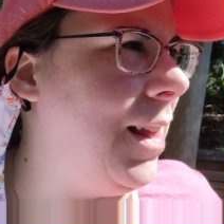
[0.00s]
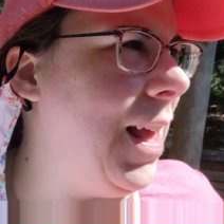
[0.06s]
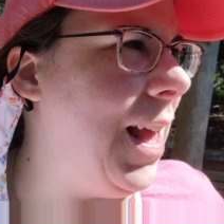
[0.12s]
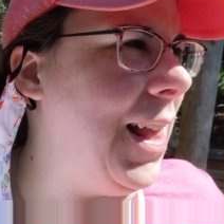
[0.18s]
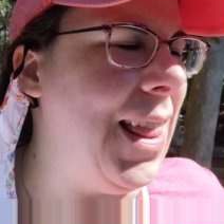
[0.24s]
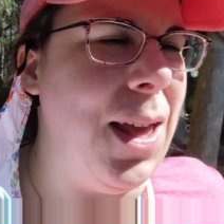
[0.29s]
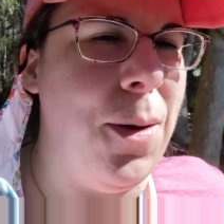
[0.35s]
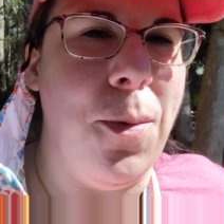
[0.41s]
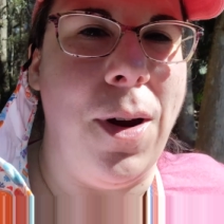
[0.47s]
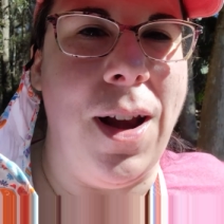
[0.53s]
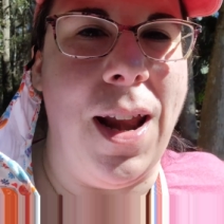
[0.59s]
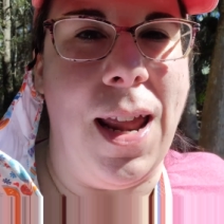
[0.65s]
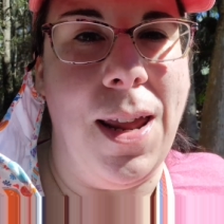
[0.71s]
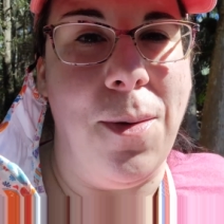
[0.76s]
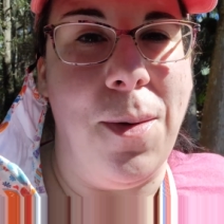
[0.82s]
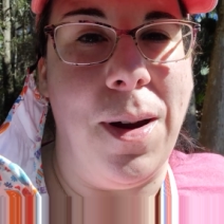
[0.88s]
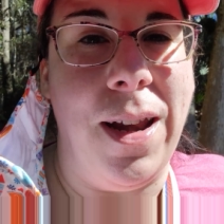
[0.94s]
And they weren't
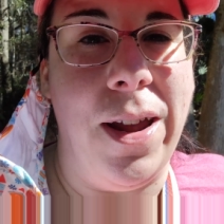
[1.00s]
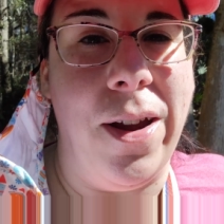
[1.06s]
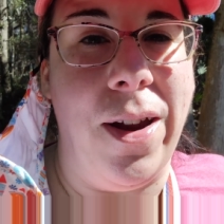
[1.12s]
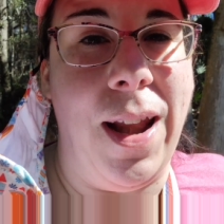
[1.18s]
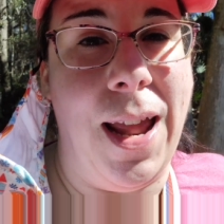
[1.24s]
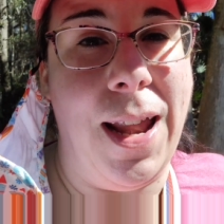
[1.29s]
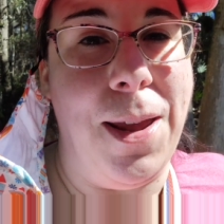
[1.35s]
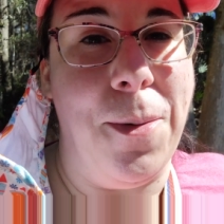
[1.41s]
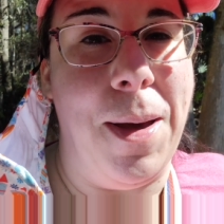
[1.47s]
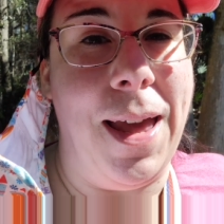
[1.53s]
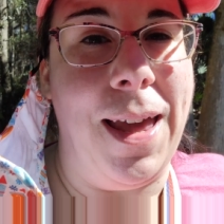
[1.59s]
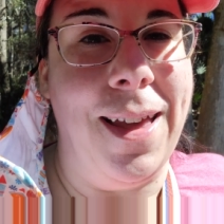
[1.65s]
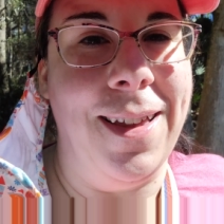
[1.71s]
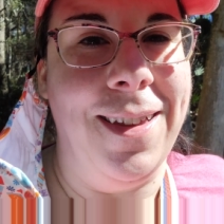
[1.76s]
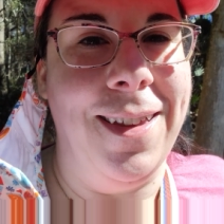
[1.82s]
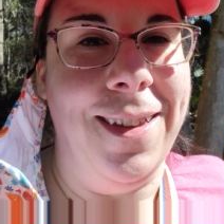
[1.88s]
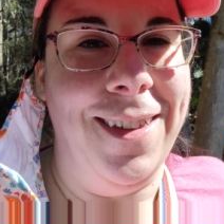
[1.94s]
anywhere near it
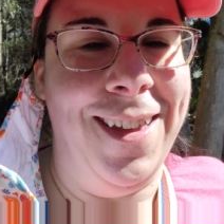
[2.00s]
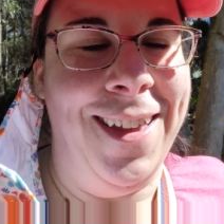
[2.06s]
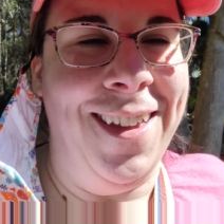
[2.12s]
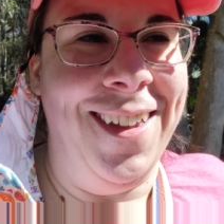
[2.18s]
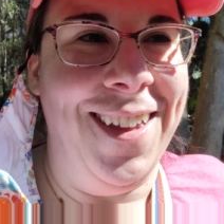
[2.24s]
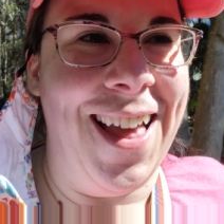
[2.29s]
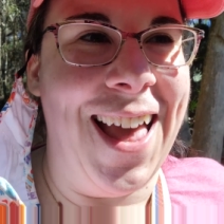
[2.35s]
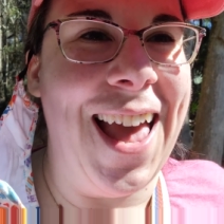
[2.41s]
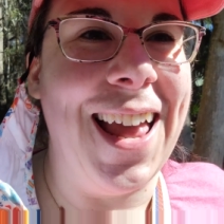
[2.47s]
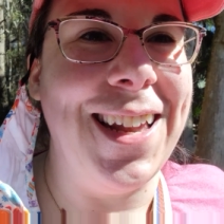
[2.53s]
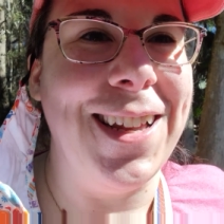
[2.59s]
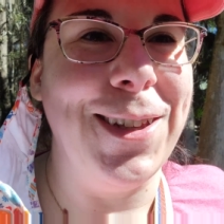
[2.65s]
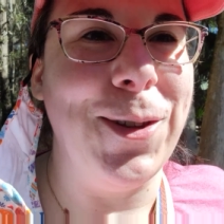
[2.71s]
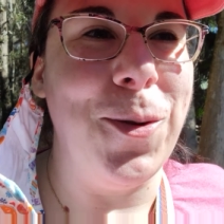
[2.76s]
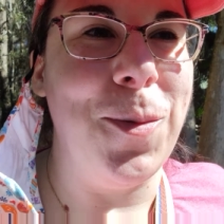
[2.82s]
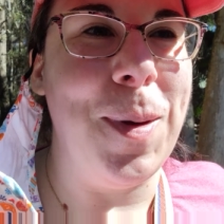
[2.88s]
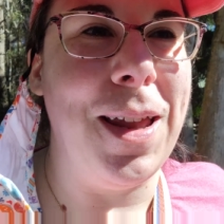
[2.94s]
anyway. I had
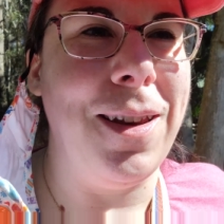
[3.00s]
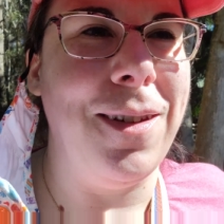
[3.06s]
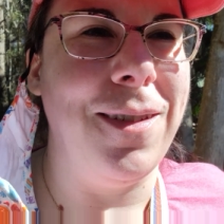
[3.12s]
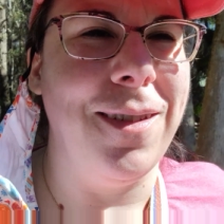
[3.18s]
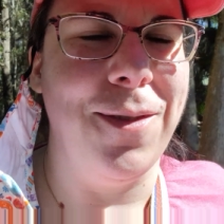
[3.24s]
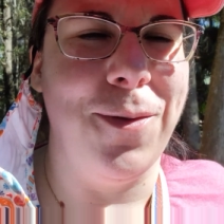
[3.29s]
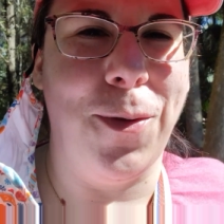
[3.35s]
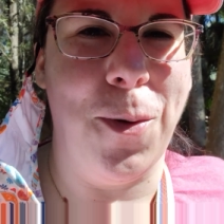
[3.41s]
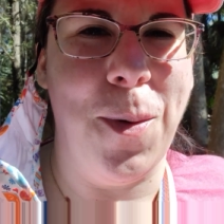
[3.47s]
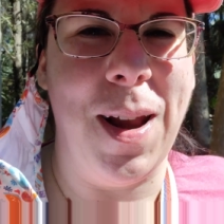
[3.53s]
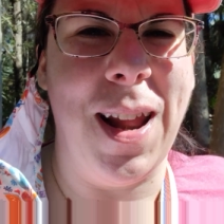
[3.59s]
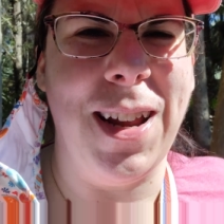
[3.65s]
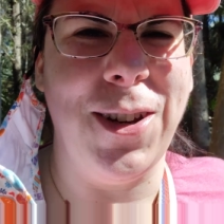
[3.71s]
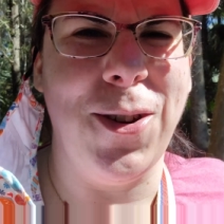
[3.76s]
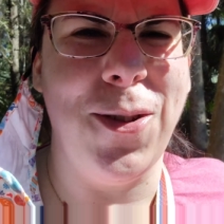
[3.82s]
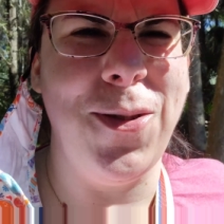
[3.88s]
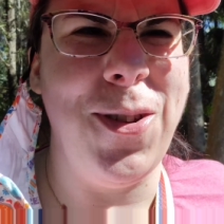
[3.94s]
to zoom in for what
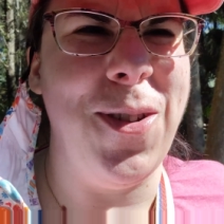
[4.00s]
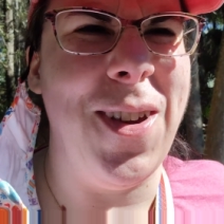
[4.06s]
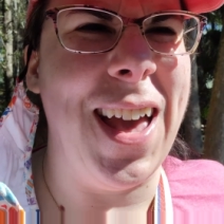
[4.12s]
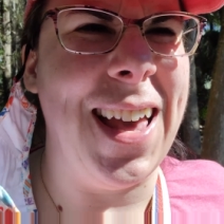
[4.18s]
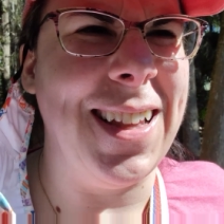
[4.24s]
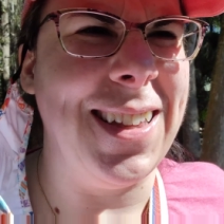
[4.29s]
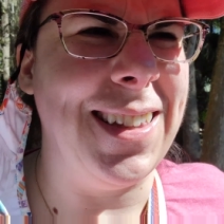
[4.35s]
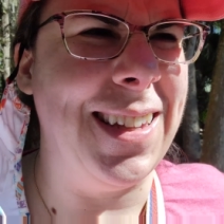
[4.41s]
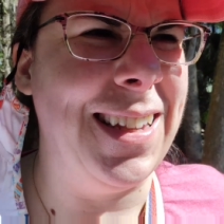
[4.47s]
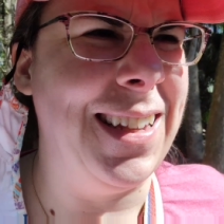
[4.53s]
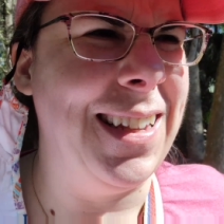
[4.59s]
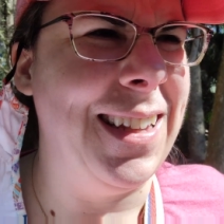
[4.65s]
I showed you guys.